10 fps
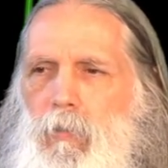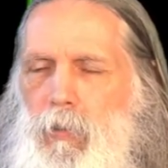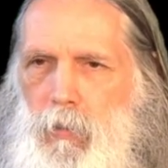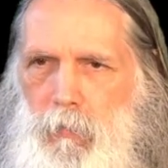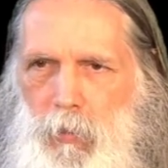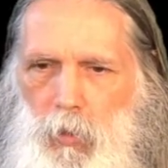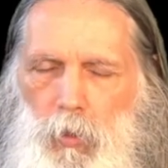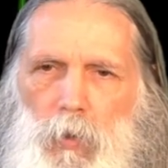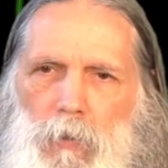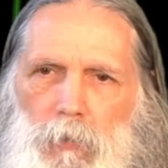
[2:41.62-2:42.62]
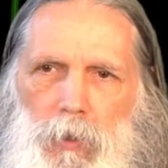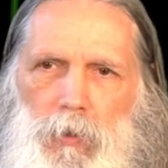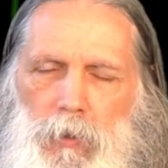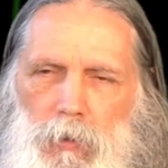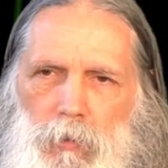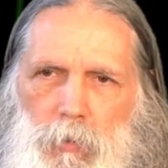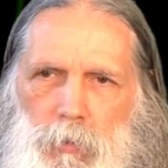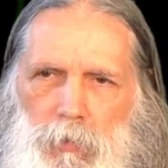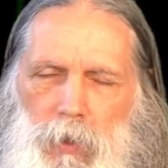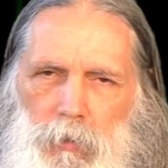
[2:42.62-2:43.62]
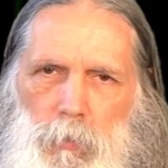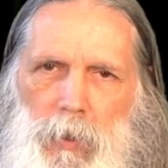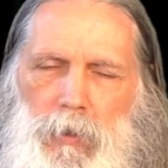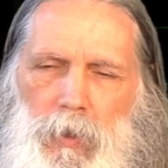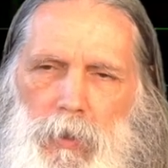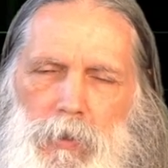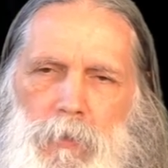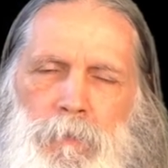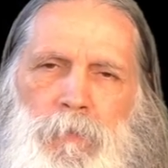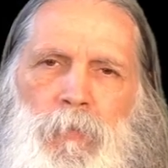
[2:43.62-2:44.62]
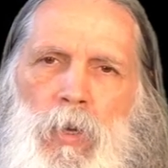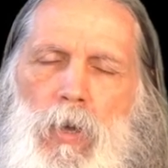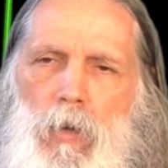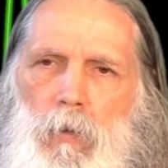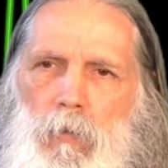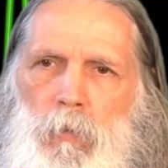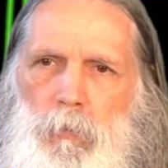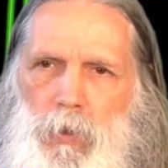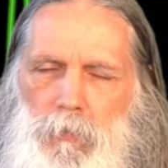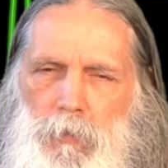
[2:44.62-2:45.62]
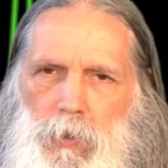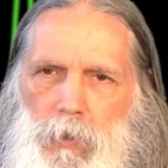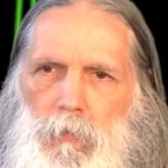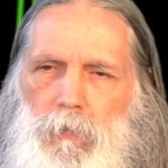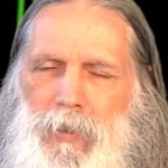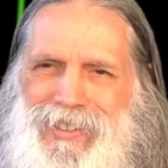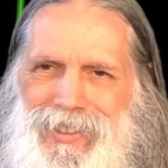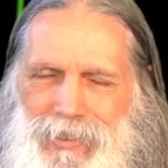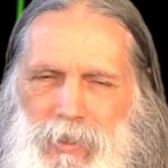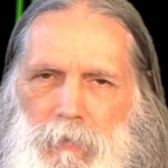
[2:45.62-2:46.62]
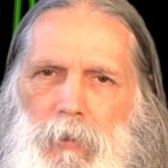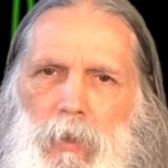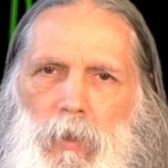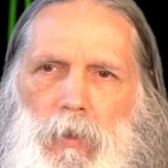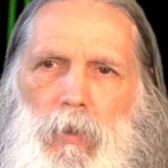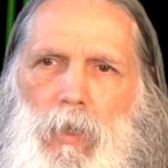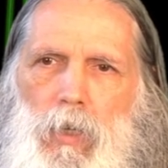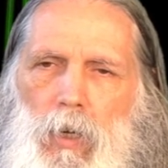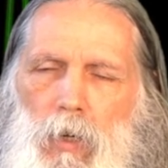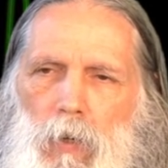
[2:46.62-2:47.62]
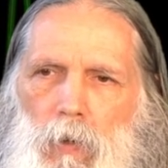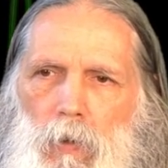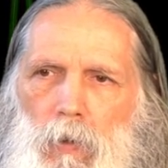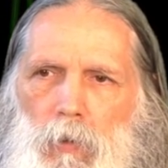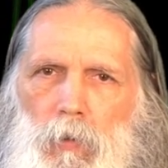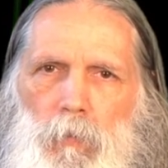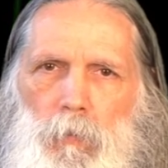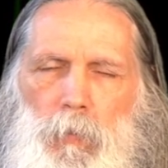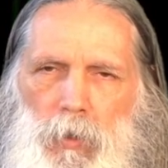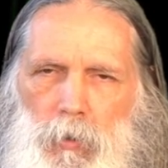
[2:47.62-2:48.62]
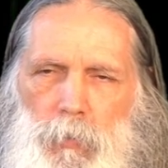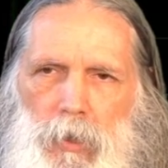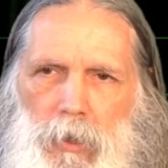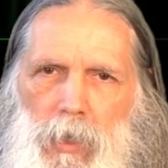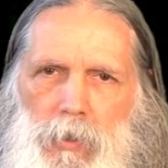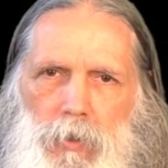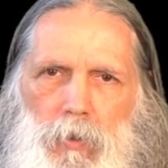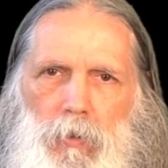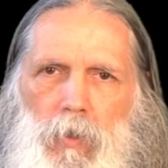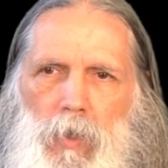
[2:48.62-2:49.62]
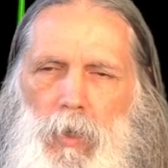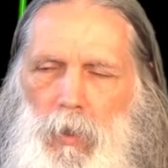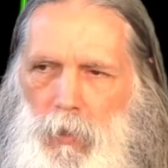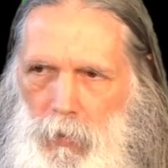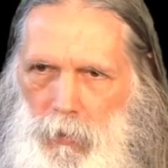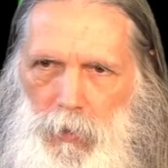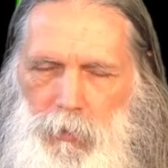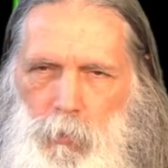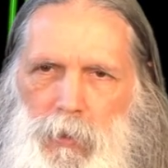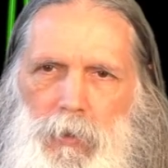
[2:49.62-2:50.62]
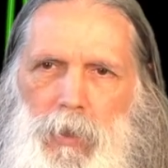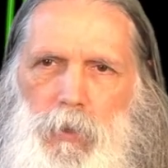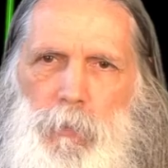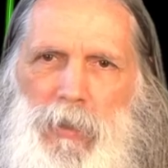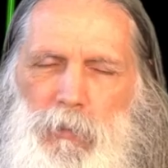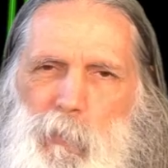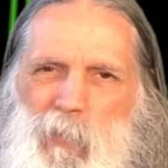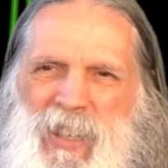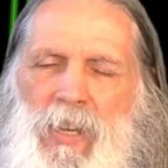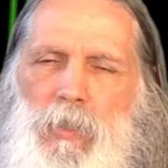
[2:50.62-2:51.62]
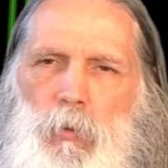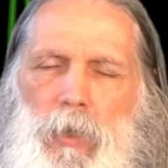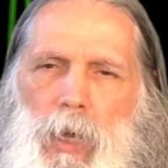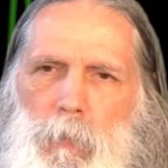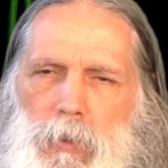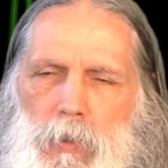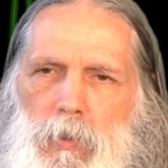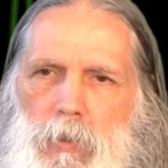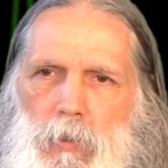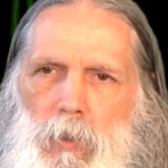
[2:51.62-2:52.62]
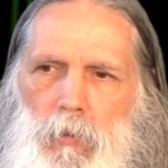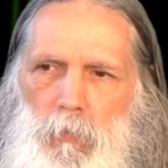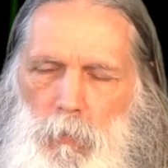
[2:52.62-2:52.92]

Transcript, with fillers: That's a very long wavelength in terms of electromagnetics, but a very, very significant uh, biocommunication in that electromagnetic spectrum. So what happens is the